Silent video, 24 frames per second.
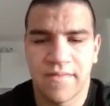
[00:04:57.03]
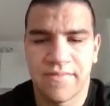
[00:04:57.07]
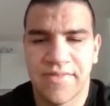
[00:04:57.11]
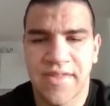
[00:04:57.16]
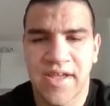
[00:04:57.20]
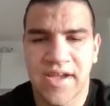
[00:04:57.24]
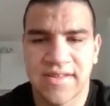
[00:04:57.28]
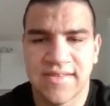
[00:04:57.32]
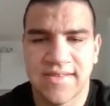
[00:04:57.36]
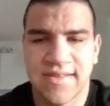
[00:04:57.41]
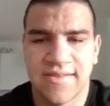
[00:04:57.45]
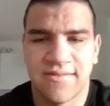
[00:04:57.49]

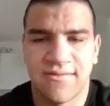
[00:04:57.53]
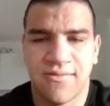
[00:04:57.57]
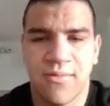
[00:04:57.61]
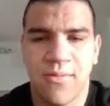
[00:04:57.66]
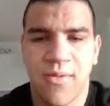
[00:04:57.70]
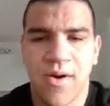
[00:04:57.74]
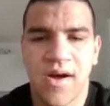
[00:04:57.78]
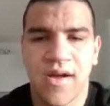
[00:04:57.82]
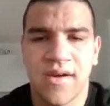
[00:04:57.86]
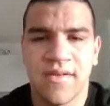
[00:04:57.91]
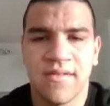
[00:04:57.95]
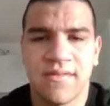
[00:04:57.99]
knight
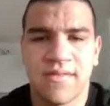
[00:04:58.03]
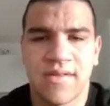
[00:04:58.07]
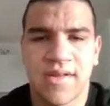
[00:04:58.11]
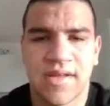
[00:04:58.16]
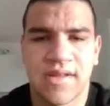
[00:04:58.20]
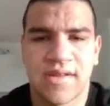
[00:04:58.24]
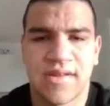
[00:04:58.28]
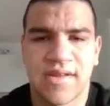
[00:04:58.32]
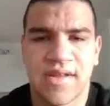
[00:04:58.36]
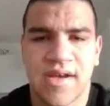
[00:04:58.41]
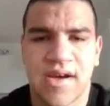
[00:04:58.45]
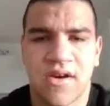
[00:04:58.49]
f1,
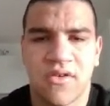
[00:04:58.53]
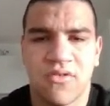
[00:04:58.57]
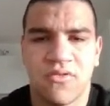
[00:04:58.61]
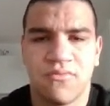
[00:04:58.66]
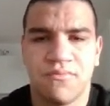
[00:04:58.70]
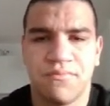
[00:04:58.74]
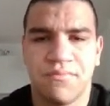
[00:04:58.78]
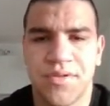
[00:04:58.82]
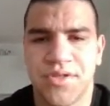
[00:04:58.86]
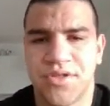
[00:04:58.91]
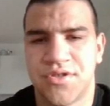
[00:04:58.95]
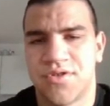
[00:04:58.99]
and now
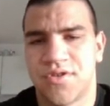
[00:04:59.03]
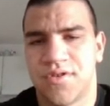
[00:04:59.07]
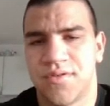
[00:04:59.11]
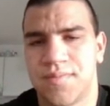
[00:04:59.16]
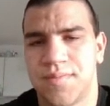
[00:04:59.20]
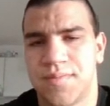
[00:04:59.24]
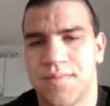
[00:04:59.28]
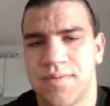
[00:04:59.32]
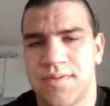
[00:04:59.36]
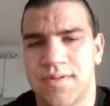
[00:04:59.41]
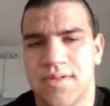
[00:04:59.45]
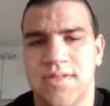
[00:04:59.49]
bishop
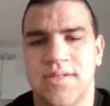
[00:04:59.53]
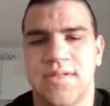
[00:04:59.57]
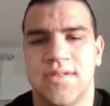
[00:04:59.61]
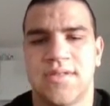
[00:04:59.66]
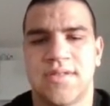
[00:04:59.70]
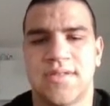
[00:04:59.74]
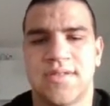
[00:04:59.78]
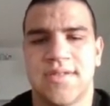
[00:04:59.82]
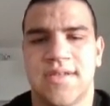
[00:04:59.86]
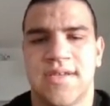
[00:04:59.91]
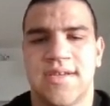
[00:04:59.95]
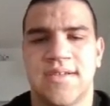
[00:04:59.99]

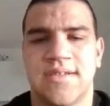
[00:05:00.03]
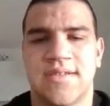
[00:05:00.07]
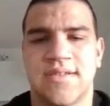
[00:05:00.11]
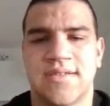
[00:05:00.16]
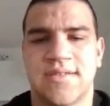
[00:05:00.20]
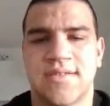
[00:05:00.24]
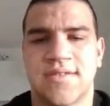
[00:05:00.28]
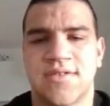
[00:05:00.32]
e6.